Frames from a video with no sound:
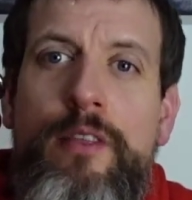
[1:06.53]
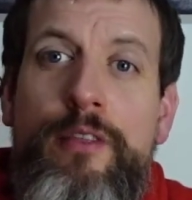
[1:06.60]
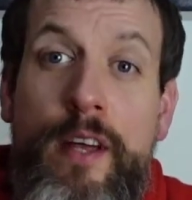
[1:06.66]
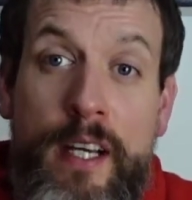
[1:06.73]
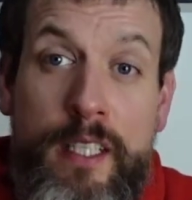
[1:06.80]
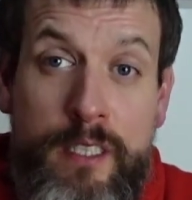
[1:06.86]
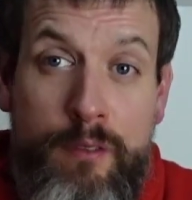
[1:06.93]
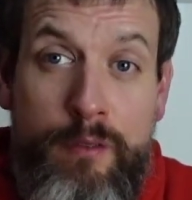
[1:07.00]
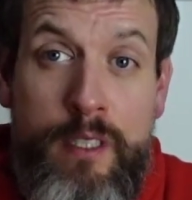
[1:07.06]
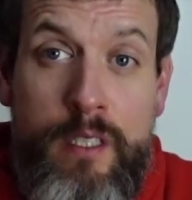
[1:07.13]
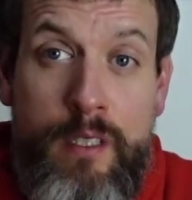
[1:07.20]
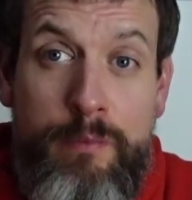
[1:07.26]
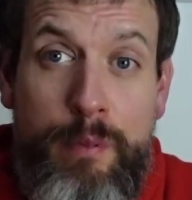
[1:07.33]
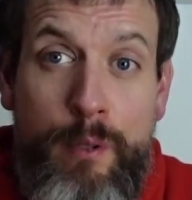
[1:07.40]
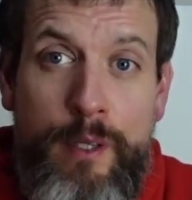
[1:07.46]
That's the
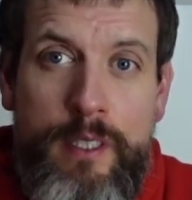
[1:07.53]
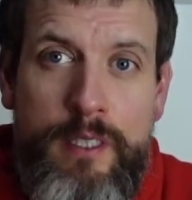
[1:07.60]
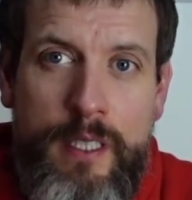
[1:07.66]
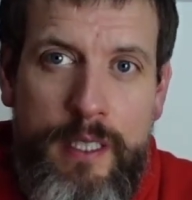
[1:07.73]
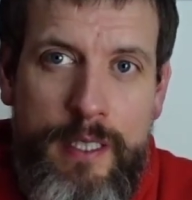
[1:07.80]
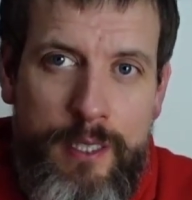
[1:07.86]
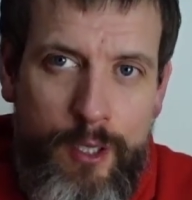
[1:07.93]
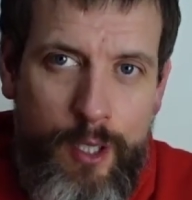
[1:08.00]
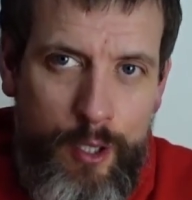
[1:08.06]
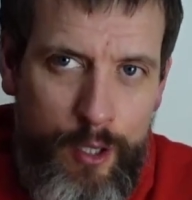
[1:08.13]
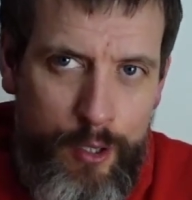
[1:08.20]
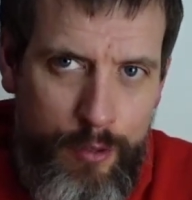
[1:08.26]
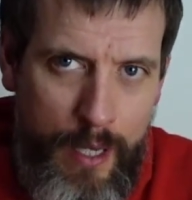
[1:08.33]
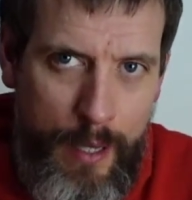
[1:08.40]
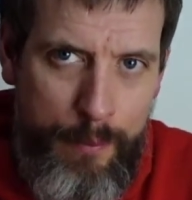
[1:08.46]
reason I've put this in. It's got
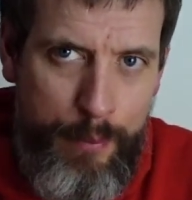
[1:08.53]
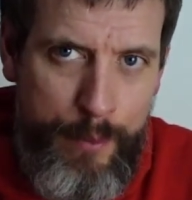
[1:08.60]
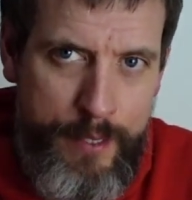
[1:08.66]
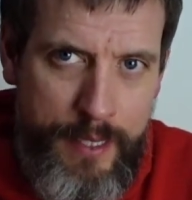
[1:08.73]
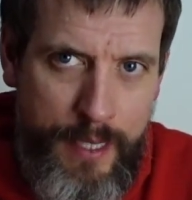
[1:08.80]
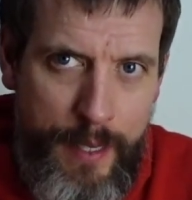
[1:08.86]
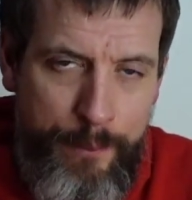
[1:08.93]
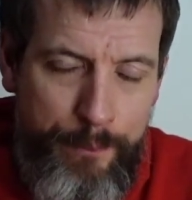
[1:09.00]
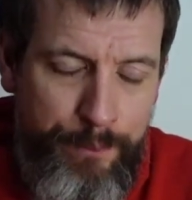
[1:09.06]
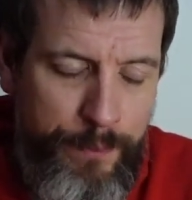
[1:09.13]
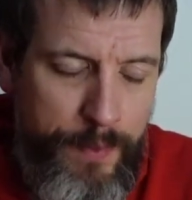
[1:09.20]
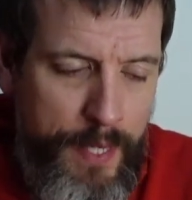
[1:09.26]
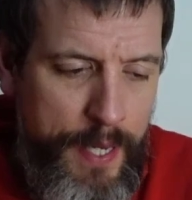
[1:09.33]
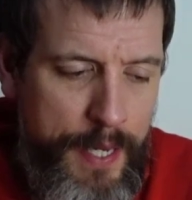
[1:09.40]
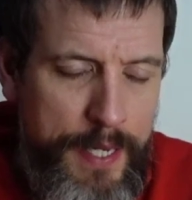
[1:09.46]
the cranberries in it.
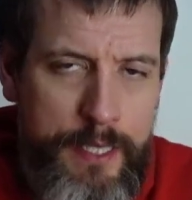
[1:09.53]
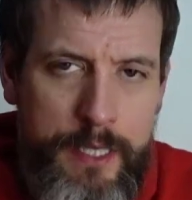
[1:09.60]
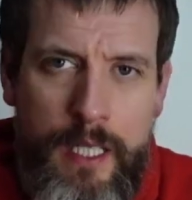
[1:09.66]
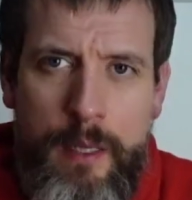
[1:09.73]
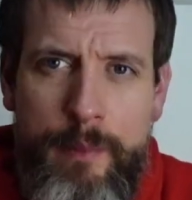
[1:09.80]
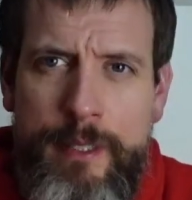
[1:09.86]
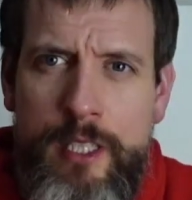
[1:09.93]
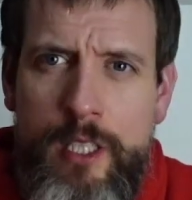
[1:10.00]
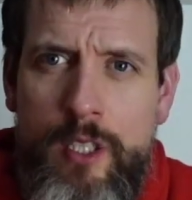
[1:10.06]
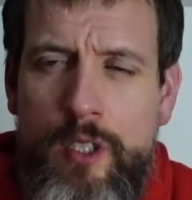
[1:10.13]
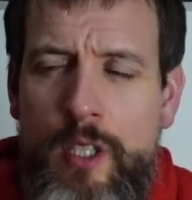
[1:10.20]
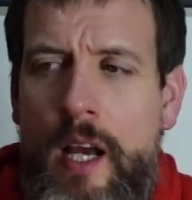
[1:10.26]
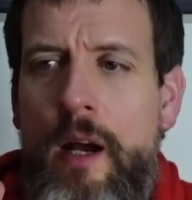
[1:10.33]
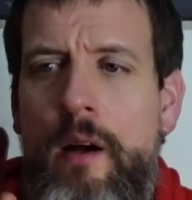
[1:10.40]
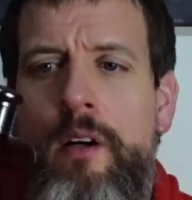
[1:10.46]
It's a little bit
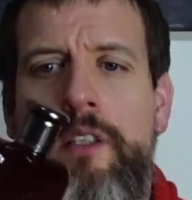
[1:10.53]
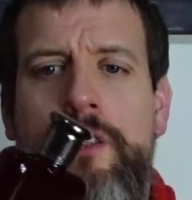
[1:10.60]
tart,